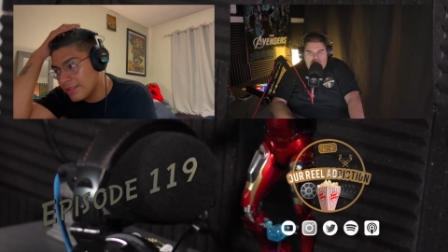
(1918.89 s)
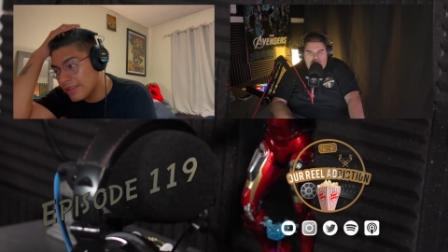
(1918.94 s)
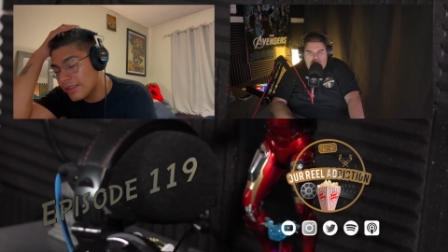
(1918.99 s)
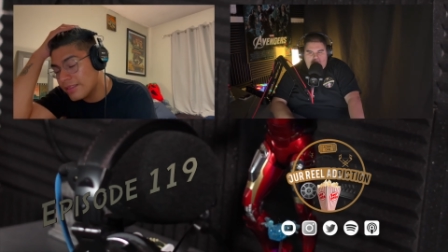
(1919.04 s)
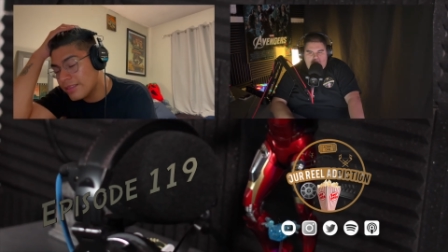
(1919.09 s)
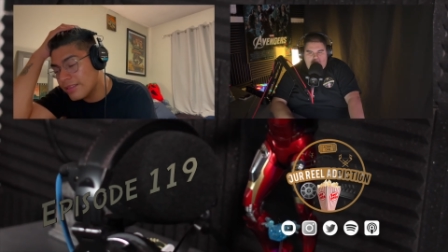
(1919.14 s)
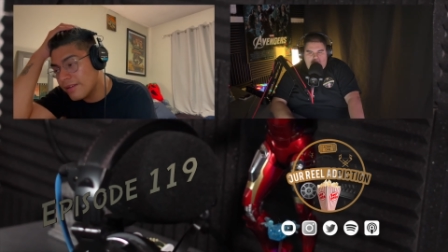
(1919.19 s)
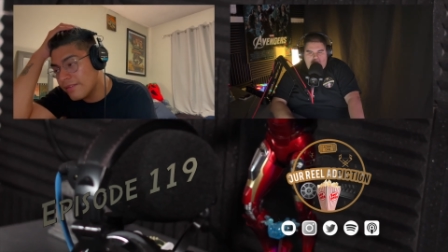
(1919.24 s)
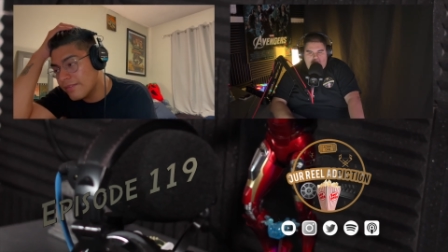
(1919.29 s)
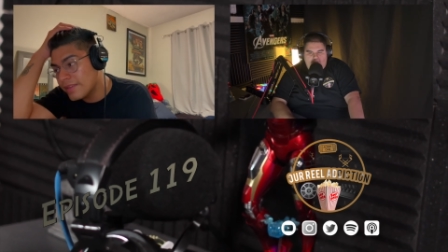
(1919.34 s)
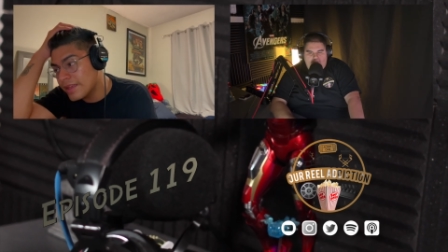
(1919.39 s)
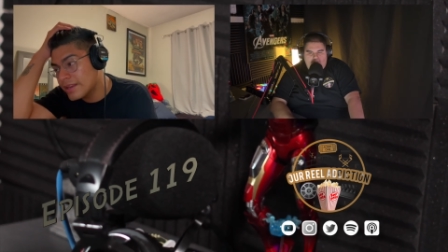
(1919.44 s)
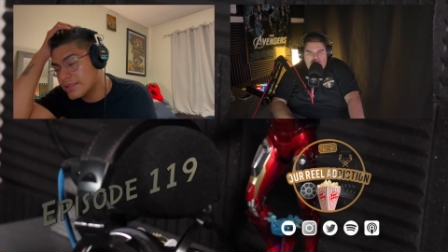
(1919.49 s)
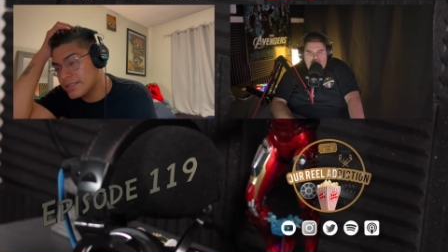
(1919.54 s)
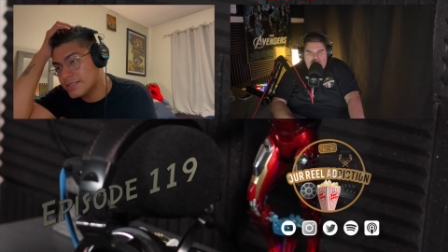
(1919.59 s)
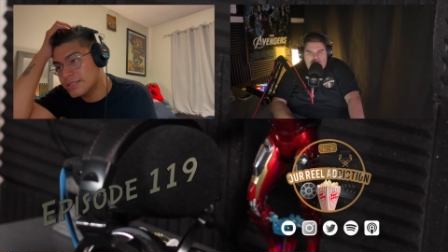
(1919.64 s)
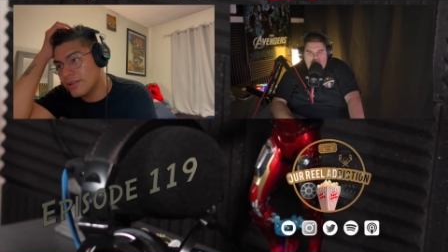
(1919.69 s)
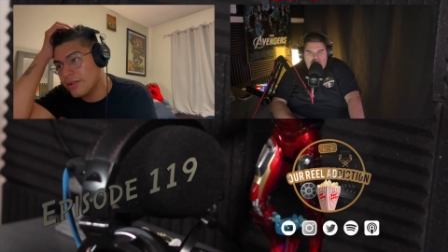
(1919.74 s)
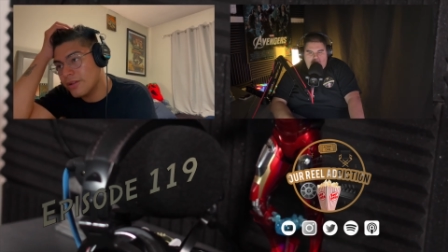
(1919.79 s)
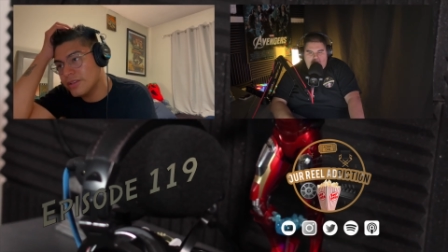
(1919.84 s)
I love that
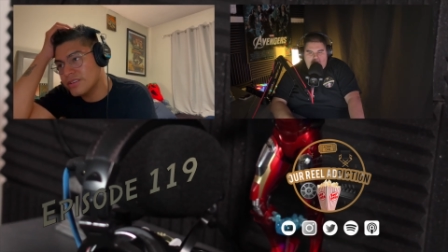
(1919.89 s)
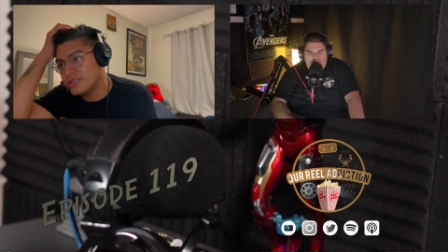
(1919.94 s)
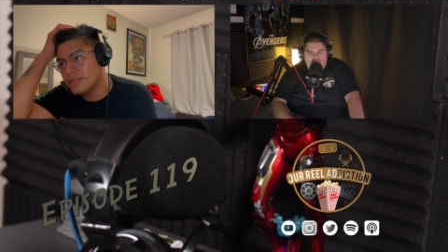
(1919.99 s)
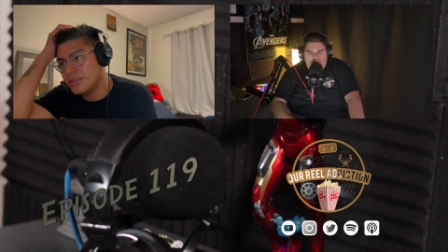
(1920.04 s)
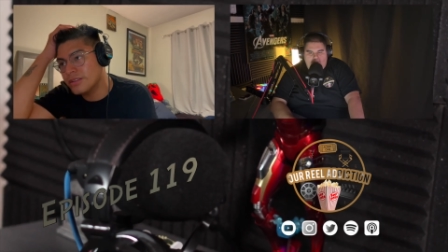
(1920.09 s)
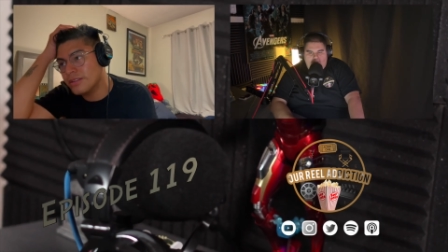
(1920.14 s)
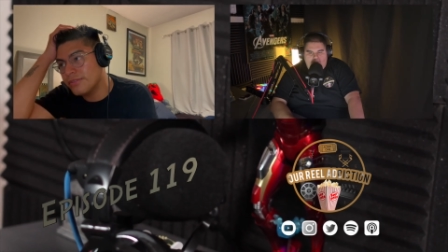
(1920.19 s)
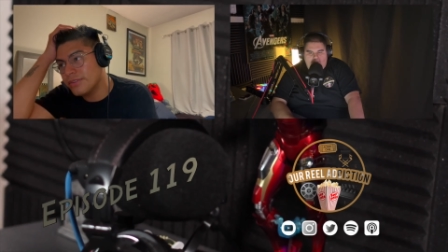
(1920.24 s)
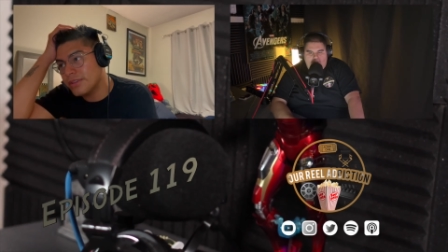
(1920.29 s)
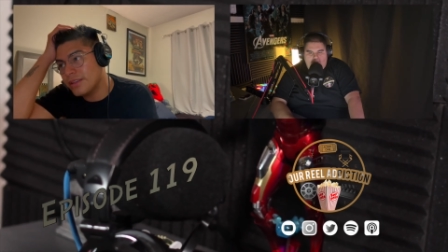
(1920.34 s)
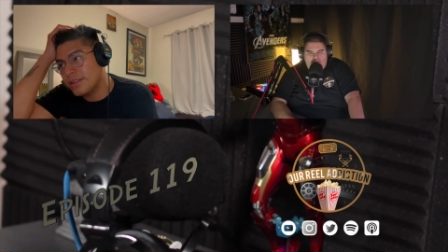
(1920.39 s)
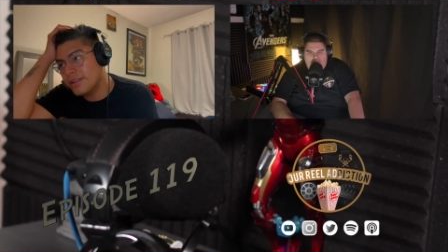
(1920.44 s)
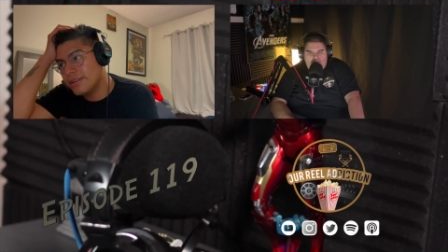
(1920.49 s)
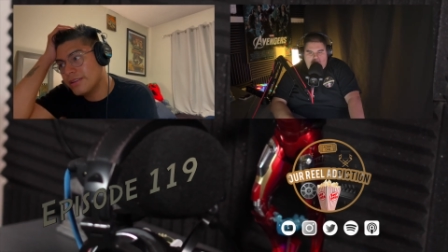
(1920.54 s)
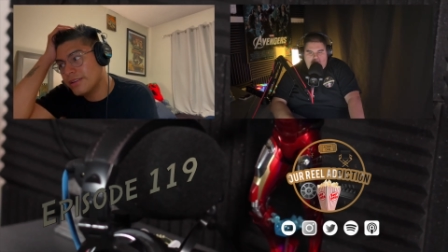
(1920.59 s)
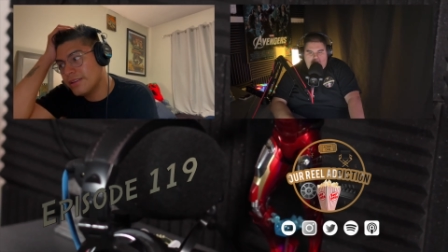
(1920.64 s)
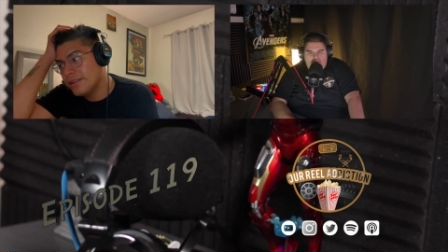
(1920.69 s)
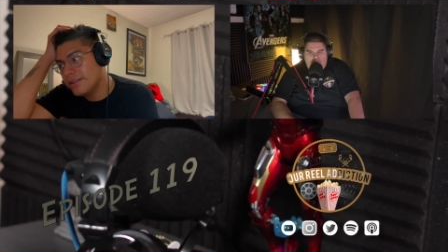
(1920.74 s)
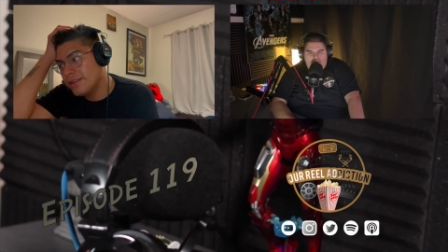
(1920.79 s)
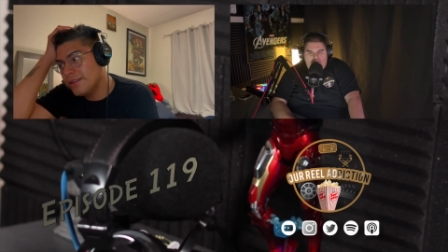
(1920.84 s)
nostalgia of it,
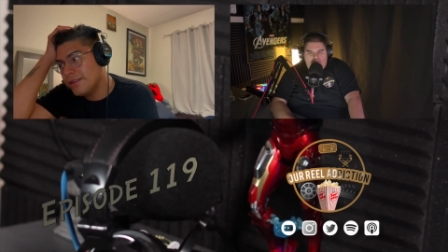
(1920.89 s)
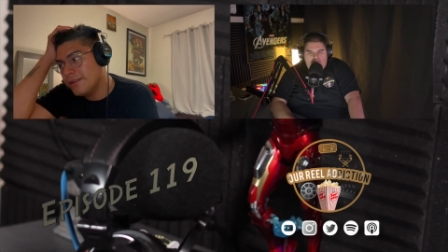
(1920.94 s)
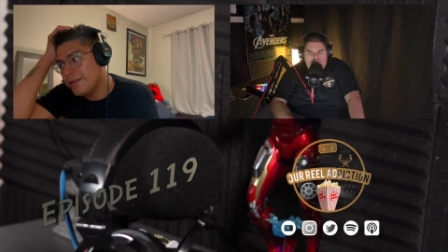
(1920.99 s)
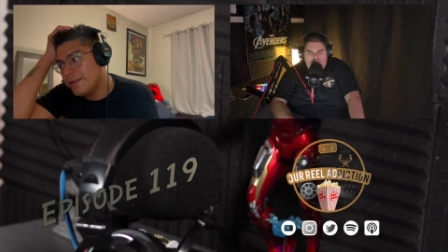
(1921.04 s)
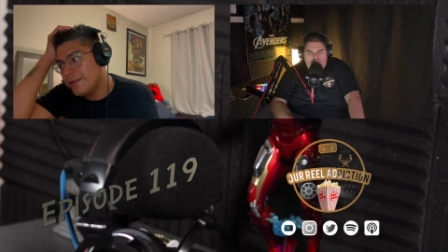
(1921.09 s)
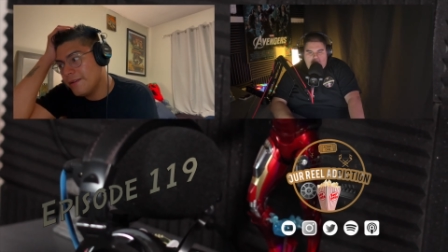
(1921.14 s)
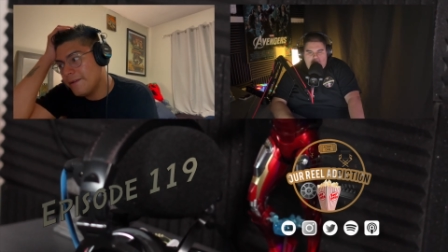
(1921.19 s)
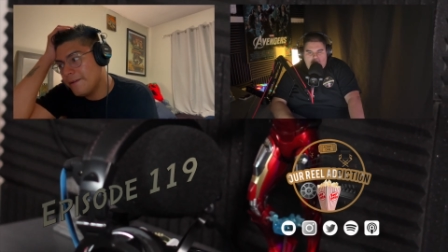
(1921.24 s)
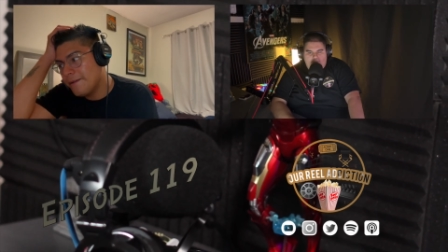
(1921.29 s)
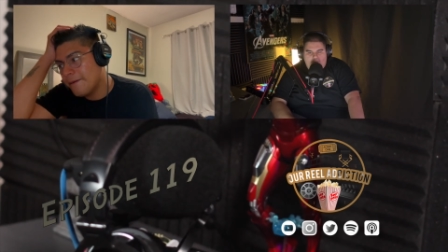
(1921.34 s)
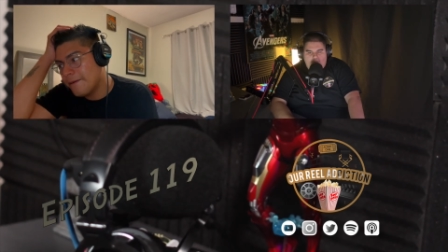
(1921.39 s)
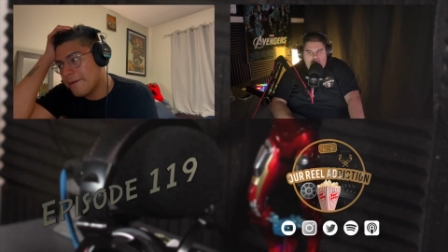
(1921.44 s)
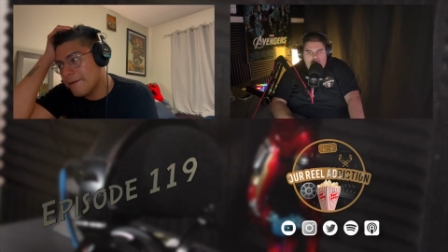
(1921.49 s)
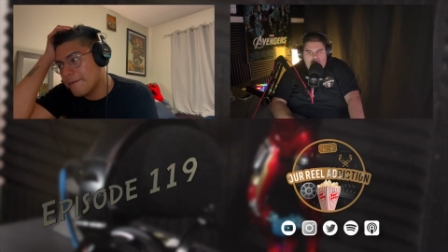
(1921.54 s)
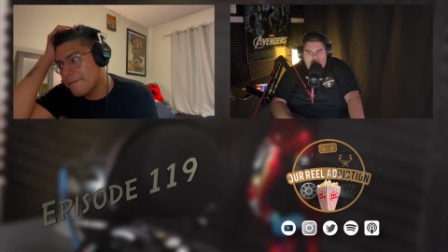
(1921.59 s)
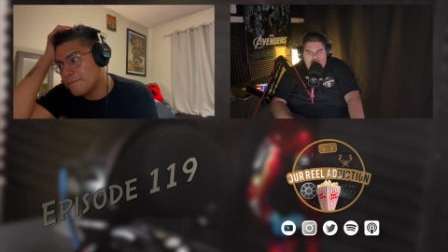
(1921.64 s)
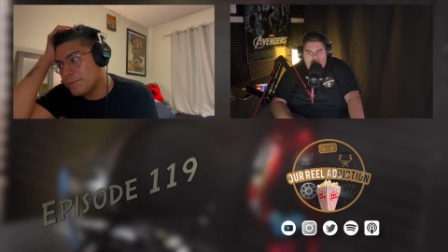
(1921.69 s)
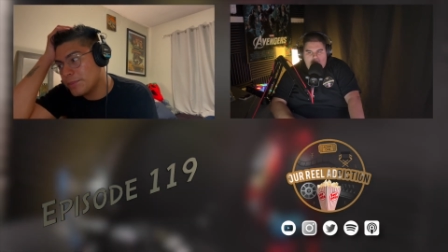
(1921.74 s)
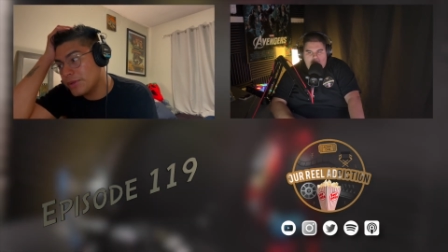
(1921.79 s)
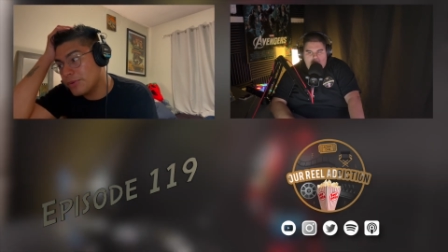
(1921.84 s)

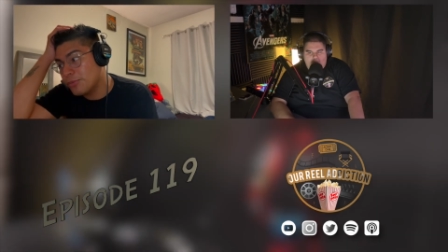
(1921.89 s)
but